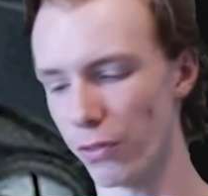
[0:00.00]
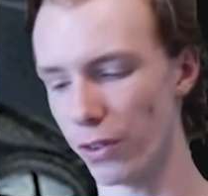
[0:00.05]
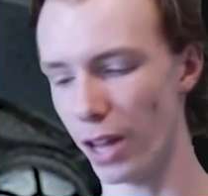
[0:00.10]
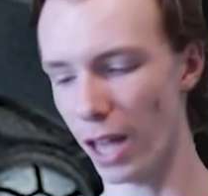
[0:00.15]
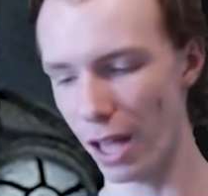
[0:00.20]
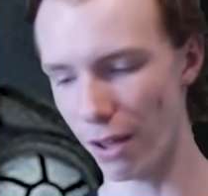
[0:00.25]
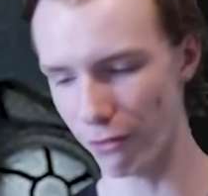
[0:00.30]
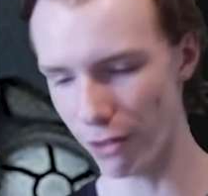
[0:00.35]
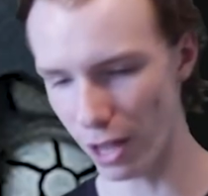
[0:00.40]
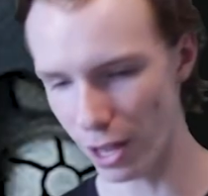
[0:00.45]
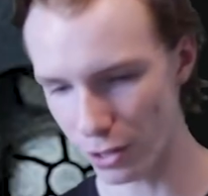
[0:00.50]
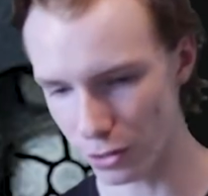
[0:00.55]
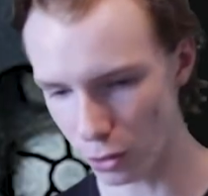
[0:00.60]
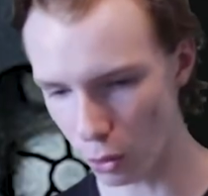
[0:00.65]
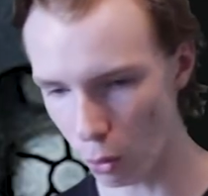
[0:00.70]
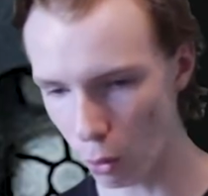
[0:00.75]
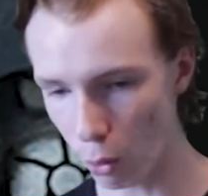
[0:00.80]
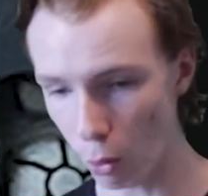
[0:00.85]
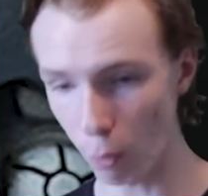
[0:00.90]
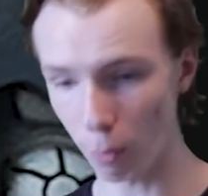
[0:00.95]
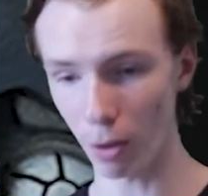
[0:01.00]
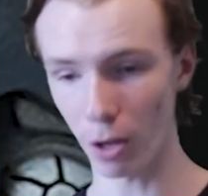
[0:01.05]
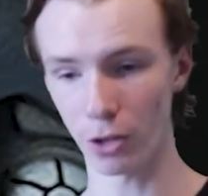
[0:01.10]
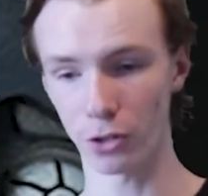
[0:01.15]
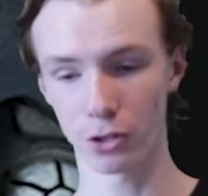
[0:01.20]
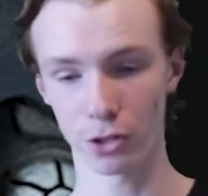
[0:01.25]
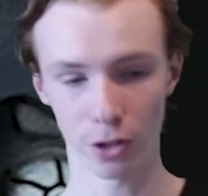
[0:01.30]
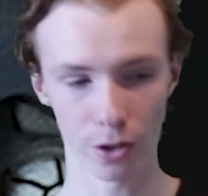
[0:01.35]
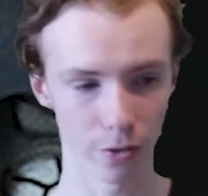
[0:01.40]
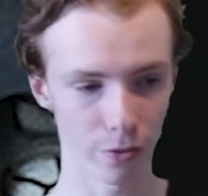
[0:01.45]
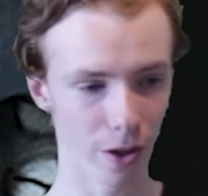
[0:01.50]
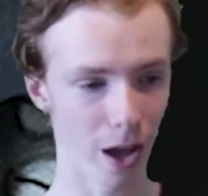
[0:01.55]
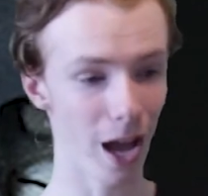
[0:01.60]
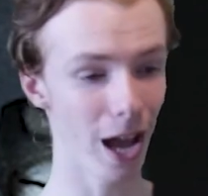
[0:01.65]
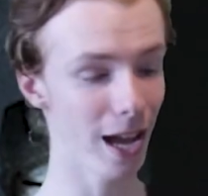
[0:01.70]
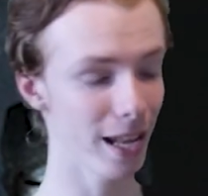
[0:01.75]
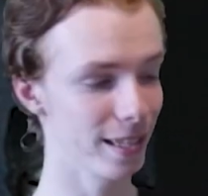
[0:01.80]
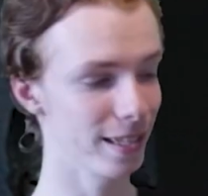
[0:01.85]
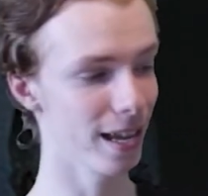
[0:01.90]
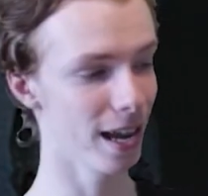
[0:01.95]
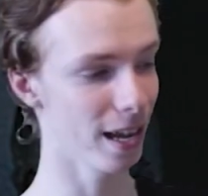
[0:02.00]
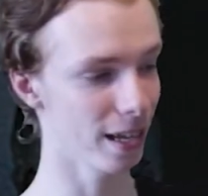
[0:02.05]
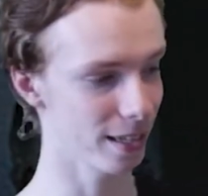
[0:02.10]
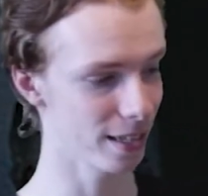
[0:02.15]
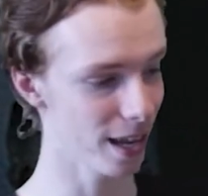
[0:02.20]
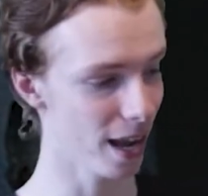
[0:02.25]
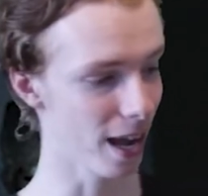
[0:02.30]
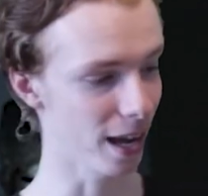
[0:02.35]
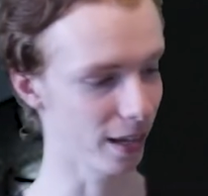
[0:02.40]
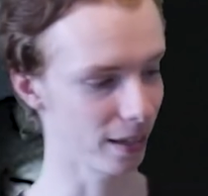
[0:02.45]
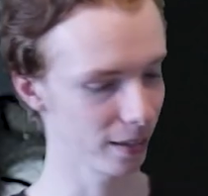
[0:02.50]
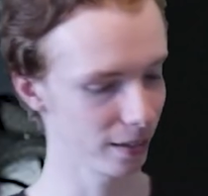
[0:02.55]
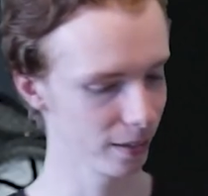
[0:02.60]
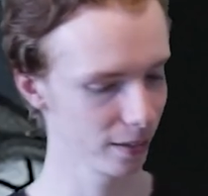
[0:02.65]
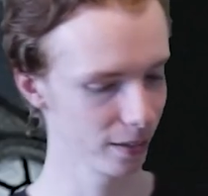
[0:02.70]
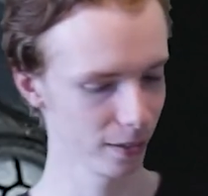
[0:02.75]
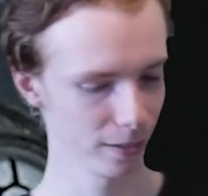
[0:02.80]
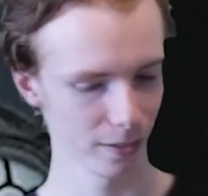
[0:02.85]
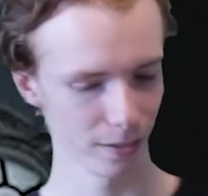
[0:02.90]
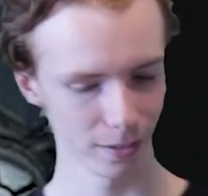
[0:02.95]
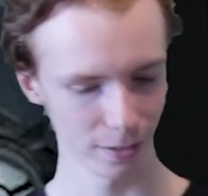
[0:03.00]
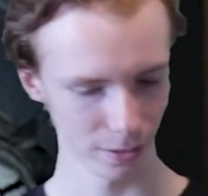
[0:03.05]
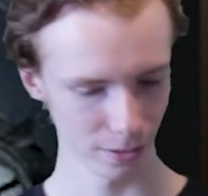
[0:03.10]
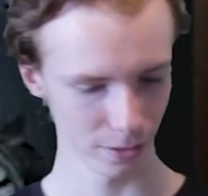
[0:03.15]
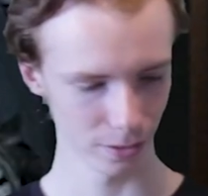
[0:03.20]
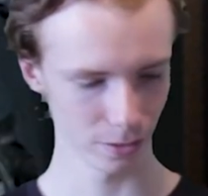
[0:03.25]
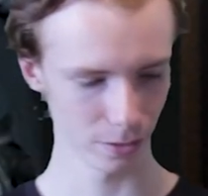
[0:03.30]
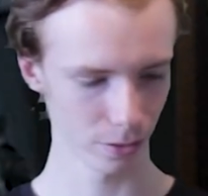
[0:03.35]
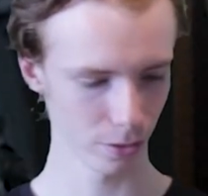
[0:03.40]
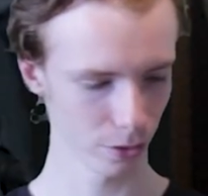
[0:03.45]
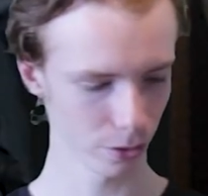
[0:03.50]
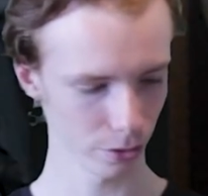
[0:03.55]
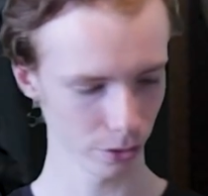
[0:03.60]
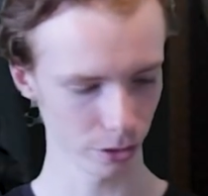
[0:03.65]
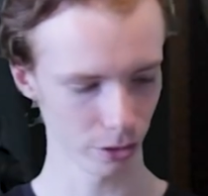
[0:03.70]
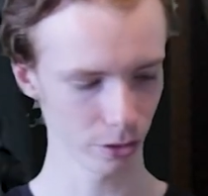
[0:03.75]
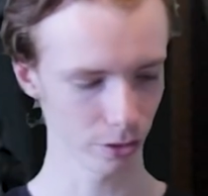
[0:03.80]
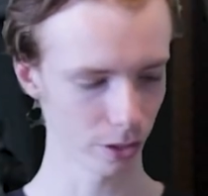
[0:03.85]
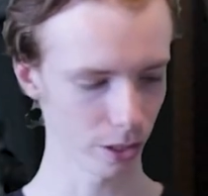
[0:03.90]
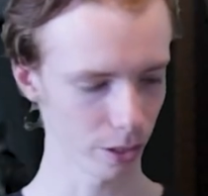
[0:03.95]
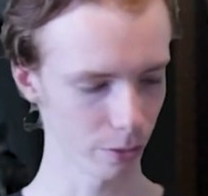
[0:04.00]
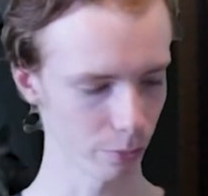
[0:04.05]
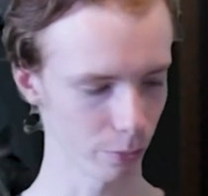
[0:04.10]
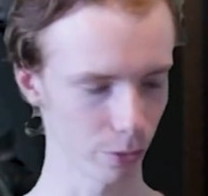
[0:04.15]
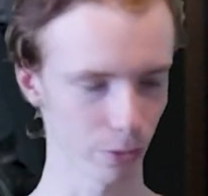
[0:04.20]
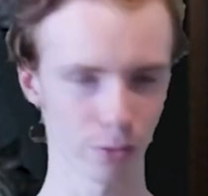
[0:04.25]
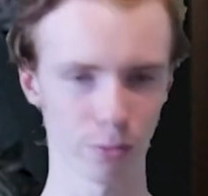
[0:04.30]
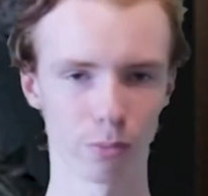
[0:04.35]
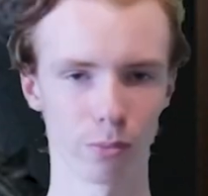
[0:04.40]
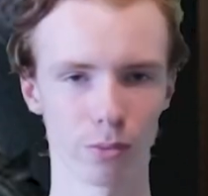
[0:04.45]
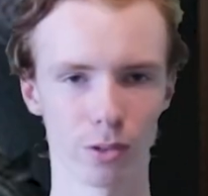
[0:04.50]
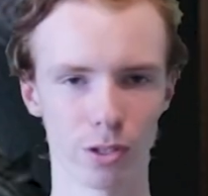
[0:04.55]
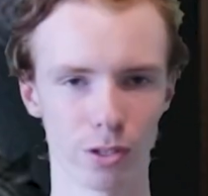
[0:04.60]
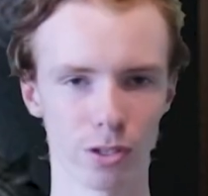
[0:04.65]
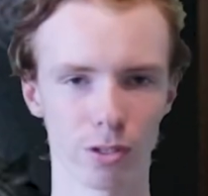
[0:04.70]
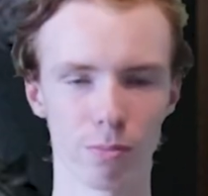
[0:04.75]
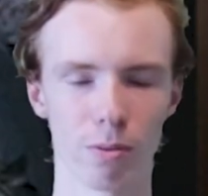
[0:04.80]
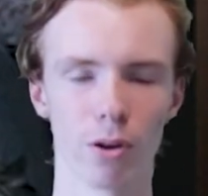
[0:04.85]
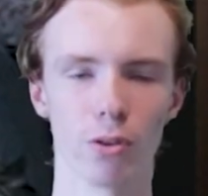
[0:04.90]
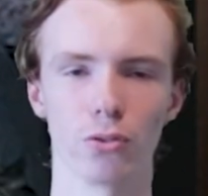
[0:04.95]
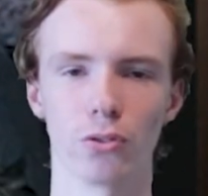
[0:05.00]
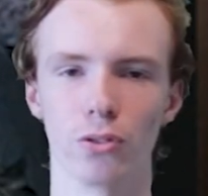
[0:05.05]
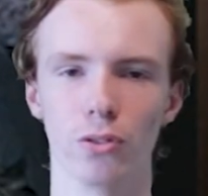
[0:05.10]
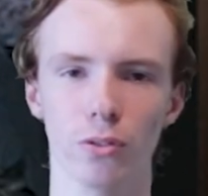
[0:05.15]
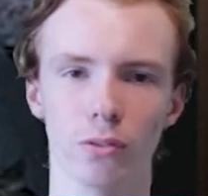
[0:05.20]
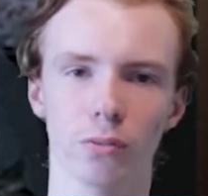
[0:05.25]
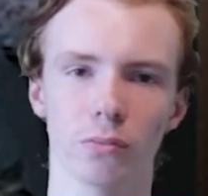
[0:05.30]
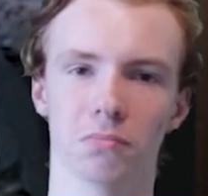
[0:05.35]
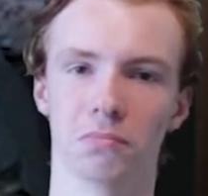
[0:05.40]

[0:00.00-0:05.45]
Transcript: of FNAF has a whole bunch of high-tech tech earlier than it's supposed to.